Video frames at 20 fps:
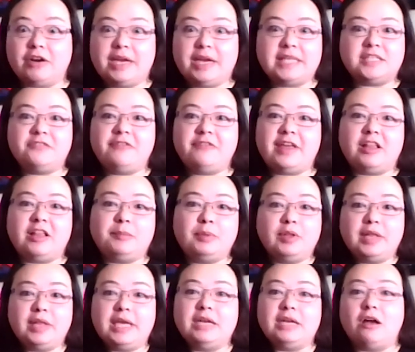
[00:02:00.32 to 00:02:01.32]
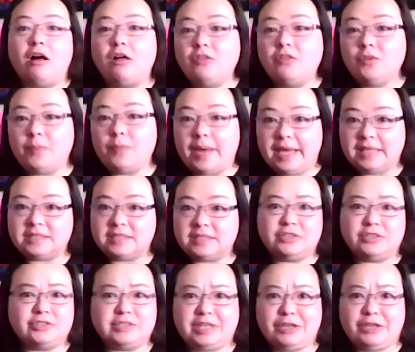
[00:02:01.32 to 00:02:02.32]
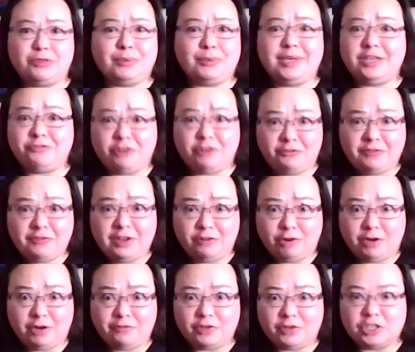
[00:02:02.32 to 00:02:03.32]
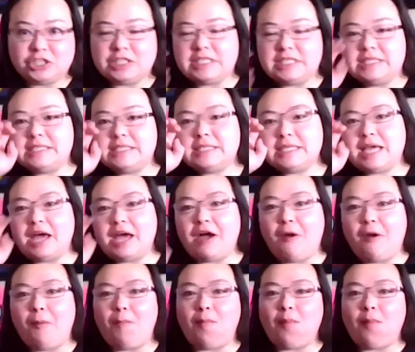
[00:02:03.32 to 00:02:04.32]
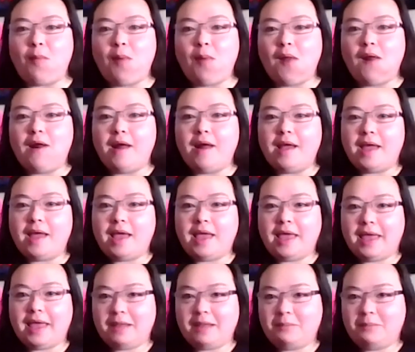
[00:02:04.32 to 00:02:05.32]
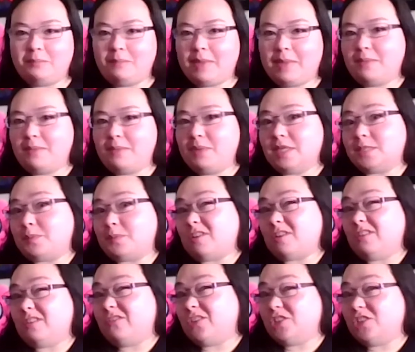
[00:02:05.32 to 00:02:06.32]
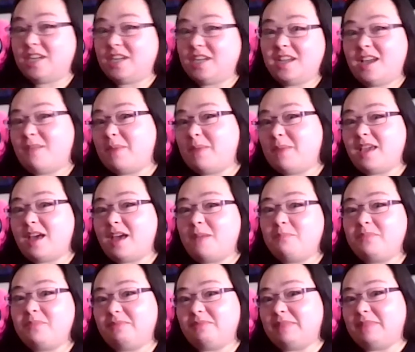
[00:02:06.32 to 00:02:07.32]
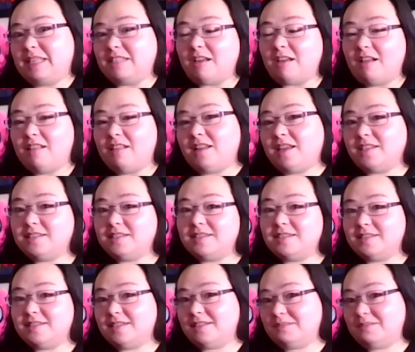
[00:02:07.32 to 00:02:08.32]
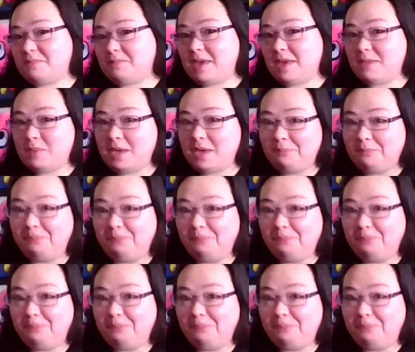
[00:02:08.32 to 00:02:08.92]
It's available in all the weights. There's like 3 different fingering versions, and maybe a sparkle version coming up this holiday season, maybe.